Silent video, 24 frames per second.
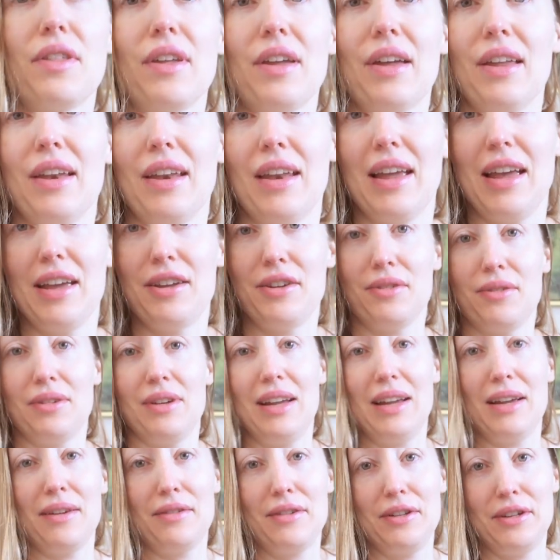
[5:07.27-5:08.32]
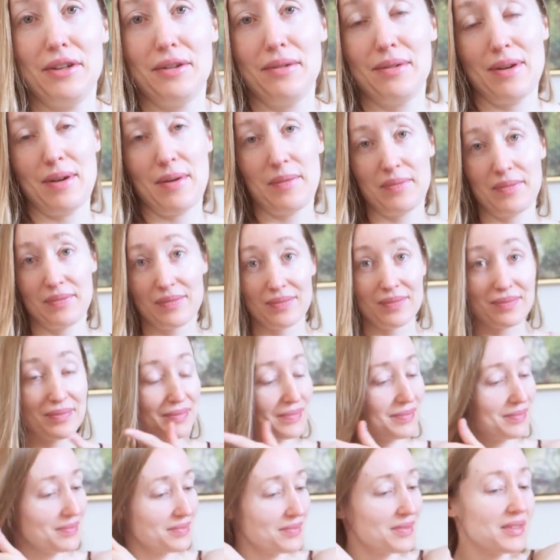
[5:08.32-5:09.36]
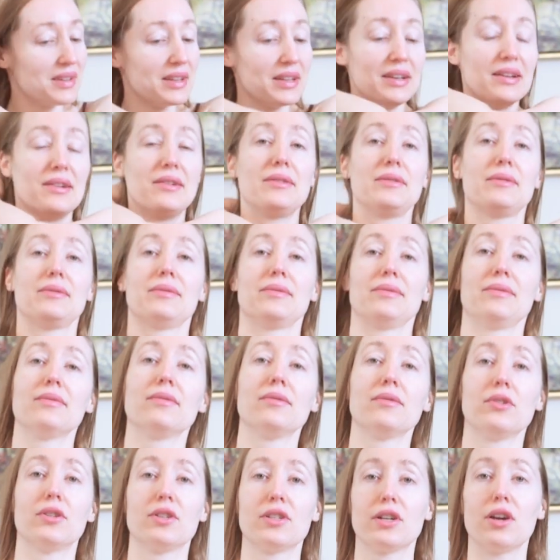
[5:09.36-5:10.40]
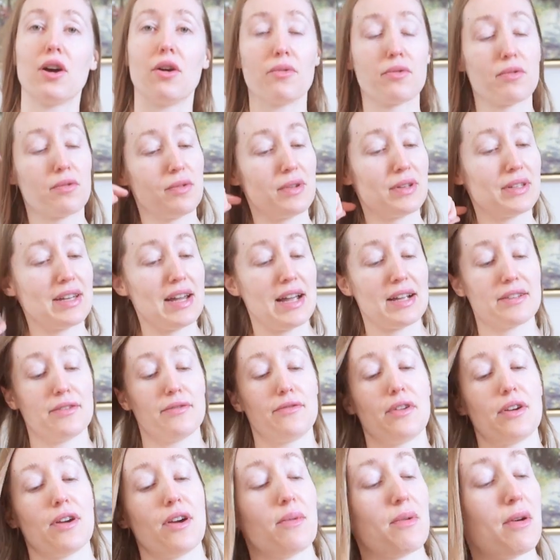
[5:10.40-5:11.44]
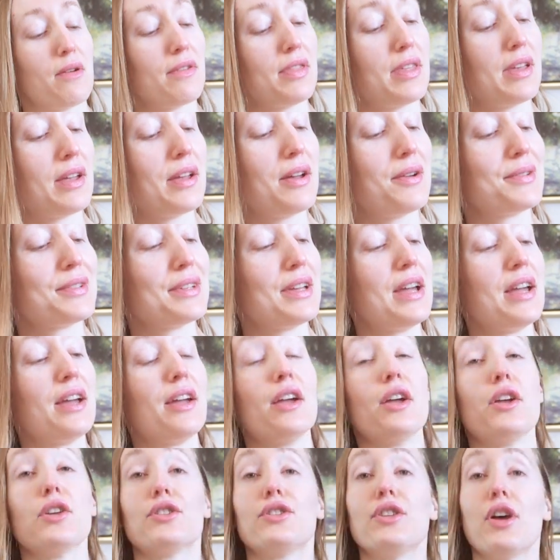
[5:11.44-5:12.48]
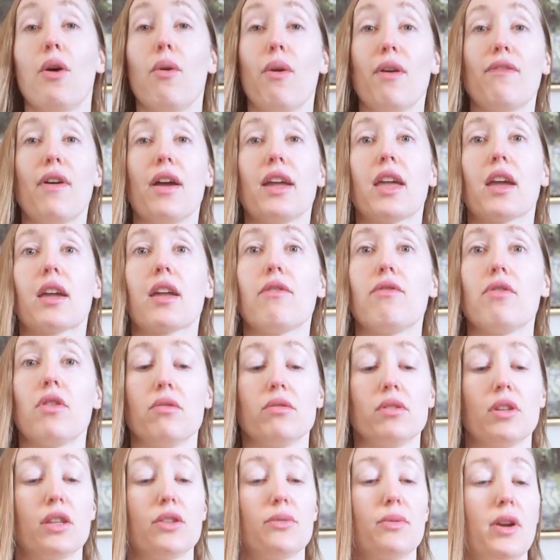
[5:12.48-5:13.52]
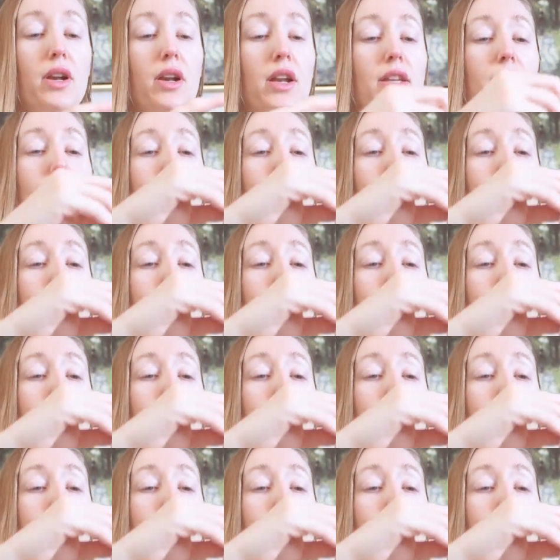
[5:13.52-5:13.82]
that I don't have to, you know, go through the stacks and figure out where everything goes. So if I get confused, that's what it